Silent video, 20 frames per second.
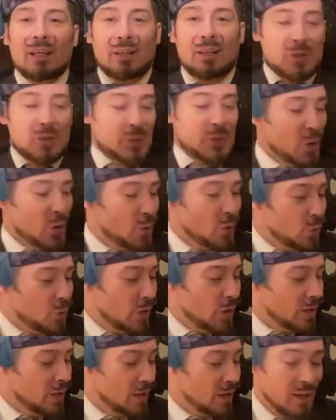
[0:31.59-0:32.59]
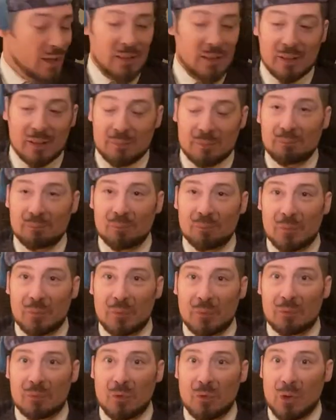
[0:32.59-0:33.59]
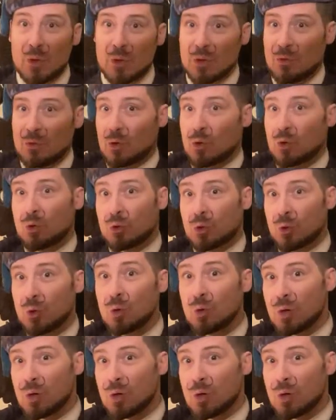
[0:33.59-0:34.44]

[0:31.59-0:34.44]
So, for those of you who do